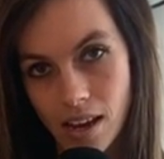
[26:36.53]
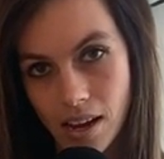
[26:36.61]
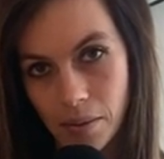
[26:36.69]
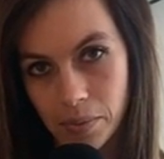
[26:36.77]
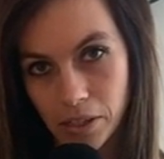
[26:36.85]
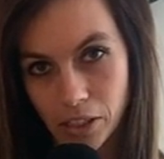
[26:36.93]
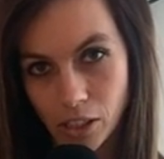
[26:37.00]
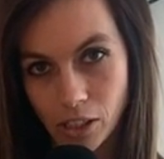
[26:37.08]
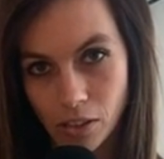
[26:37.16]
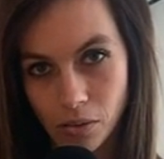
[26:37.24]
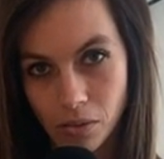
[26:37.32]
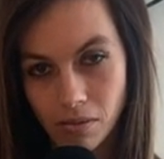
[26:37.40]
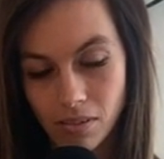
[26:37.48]
Number
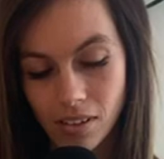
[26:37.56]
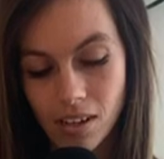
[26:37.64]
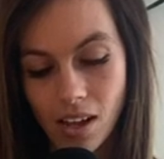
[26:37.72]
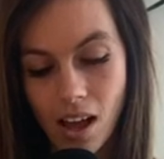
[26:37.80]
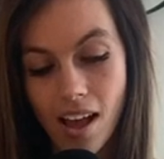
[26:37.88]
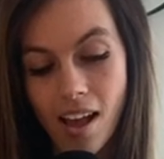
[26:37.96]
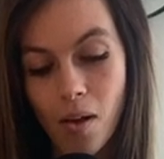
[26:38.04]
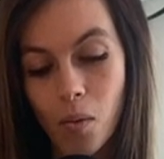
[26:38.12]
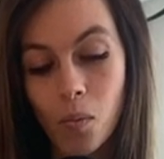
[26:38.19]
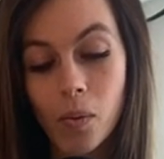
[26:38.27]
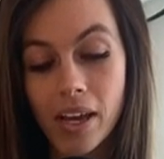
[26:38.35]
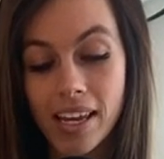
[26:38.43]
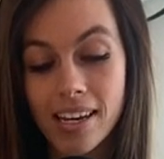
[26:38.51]
two,
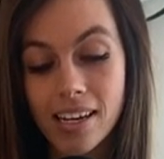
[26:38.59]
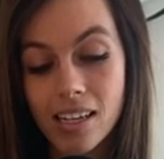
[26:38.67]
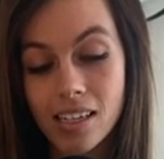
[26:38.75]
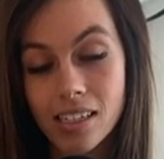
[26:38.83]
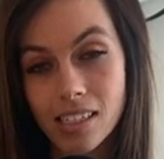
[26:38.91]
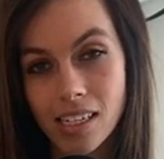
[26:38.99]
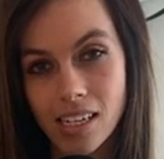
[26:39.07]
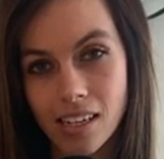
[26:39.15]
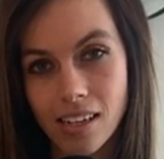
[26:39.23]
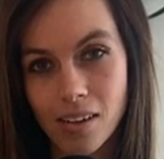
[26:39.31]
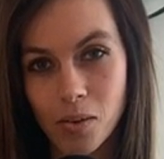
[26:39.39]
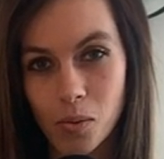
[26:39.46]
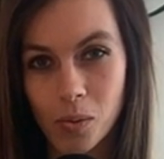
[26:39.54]
when did
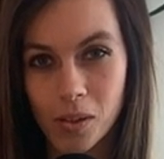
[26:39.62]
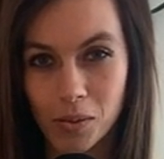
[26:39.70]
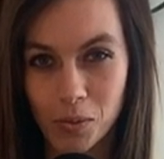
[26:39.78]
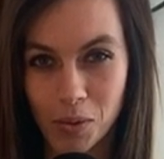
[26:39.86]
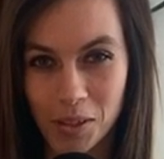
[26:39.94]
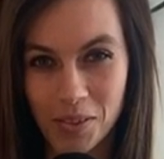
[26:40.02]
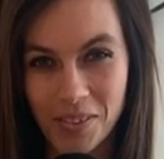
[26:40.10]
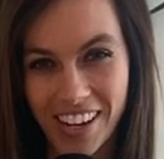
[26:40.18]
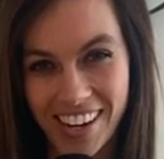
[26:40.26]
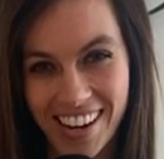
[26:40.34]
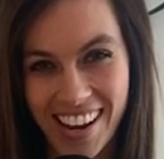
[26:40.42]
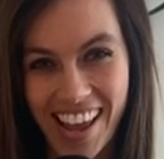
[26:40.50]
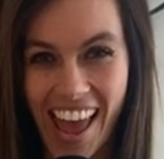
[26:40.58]
World War
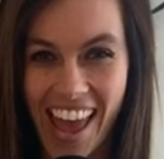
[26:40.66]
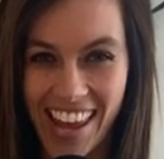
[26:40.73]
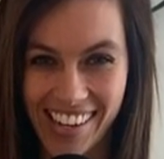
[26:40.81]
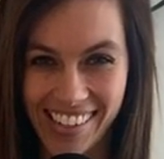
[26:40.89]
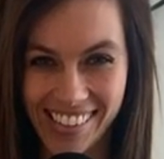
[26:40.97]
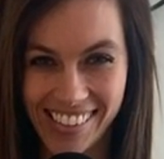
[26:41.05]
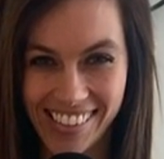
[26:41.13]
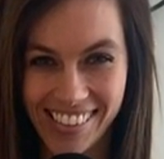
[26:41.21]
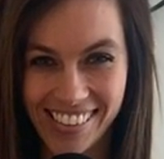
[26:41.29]
One end?